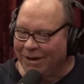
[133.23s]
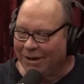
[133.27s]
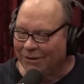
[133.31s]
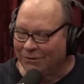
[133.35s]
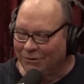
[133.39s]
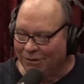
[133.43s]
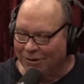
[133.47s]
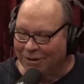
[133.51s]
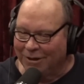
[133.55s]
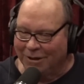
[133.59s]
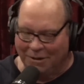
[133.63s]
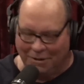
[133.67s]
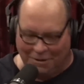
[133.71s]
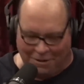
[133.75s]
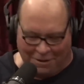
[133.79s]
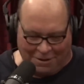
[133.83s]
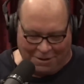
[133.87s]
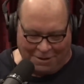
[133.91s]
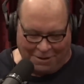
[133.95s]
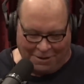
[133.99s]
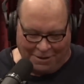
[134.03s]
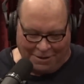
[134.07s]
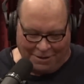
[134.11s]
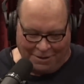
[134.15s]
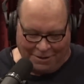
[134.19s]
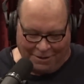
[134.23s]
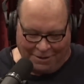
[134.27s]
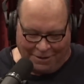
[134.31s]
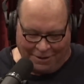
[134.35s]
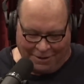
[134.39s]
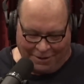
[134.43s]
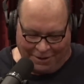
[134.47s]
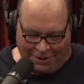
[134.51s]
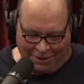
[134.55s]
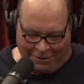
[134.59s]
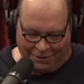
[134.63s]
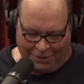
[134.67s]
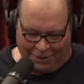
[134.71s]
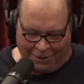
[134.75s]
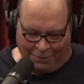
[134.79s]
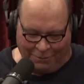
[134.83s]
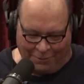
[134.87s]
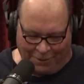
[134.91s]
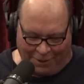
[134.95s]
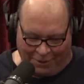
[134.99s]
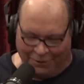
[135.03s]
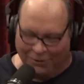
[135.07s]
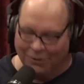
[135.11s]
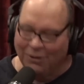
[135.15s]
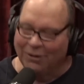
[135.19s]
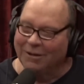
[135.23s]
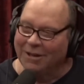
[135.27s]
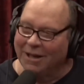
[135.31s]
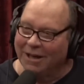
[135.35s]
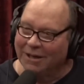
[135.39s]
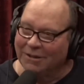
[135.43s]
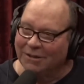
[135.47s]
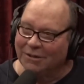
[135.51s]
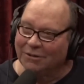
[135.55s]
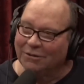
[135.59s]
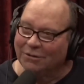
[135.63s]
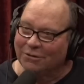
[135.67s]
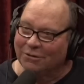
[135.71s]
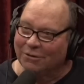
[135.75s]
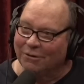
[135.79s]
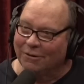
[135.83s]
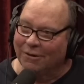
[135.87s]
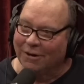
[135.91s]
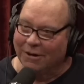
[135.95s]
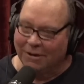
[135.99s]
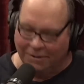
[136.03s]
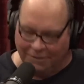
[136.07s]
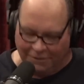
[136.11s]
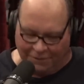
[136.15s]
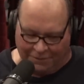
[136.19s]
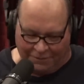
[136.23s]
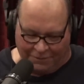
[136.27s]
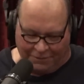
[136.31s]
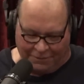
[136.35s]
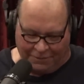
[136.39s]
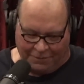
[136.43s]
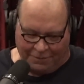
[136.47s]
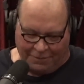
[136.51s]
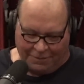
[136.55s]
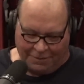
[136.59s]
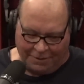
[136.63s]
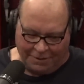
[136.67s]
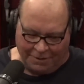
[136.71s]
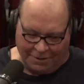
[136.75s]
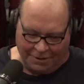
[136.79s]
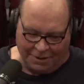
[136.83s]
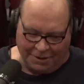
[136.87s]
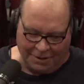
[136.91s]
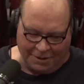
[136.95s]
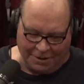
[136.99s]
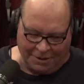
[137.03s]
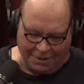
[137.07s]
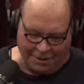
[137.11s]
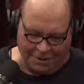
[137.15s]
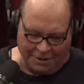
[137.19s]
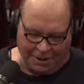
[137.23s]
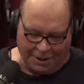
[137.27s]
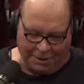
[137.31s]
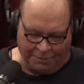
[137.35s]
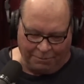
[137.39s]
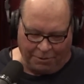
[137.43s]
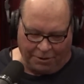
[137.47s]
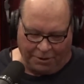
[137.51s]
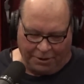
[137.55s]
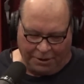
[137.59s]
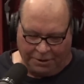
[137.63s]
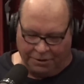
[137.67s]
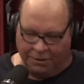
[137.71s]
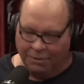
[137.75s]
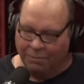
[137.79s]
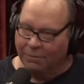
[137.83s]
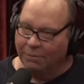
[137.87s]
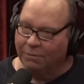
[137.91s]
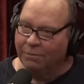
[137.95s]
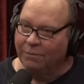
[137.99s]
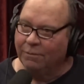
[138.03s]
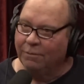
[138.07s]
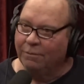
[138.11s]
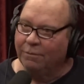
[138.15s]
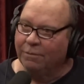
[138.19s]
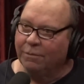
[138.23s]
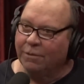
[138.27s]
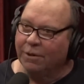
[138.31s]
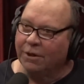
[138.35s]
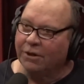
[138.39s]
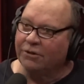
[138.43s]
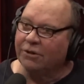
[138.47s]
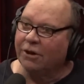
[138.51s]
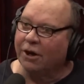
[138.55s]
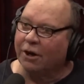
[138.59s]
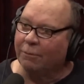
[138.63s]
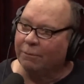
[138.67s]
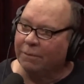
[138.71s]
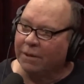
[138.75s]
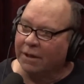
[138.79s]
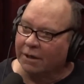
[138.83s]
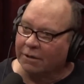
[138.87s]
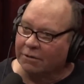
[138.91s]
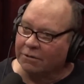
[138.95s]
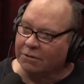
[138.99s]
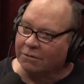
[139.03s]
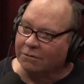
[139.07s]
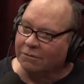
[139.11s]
Actually, here's something else. You like this story? Okay. I brought you some guitar picks.